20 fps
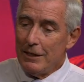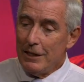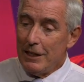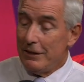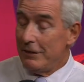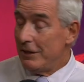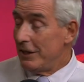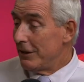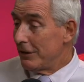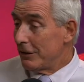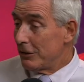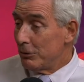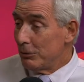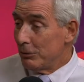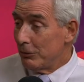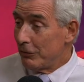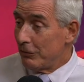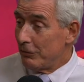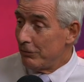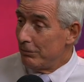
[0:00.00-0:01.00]
And then, of
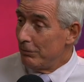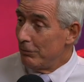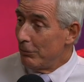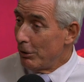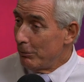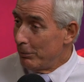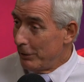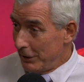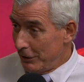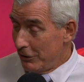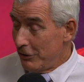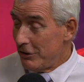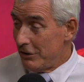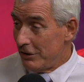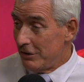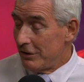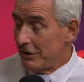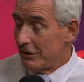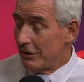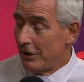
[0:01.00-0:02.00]
course, what we
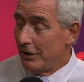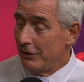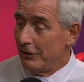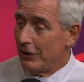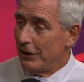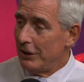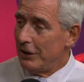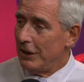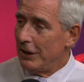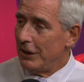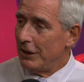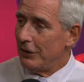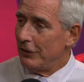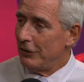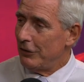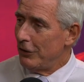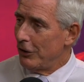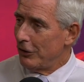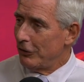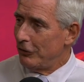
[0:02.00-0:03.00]
learned over the
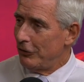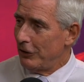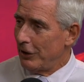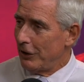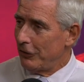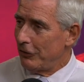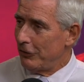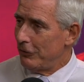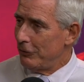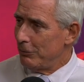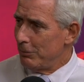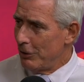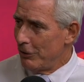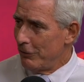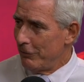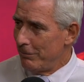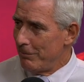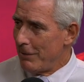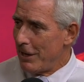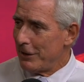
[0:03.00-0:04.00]
next not just
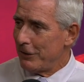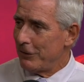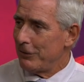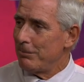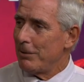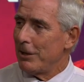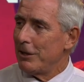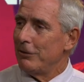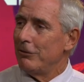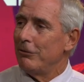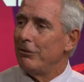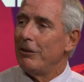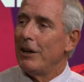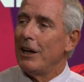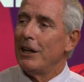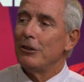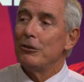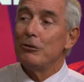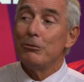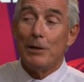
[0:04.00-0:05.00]
12 months, but in
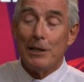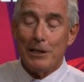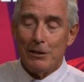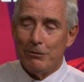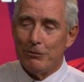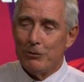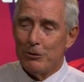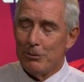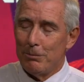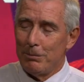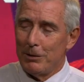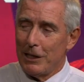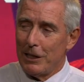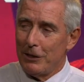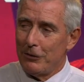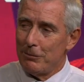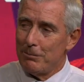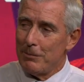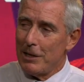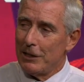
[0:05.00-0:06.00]
fact 24
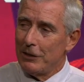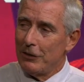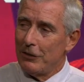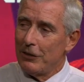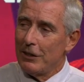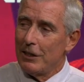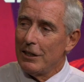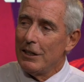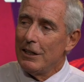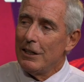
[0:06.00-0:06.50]
plus months,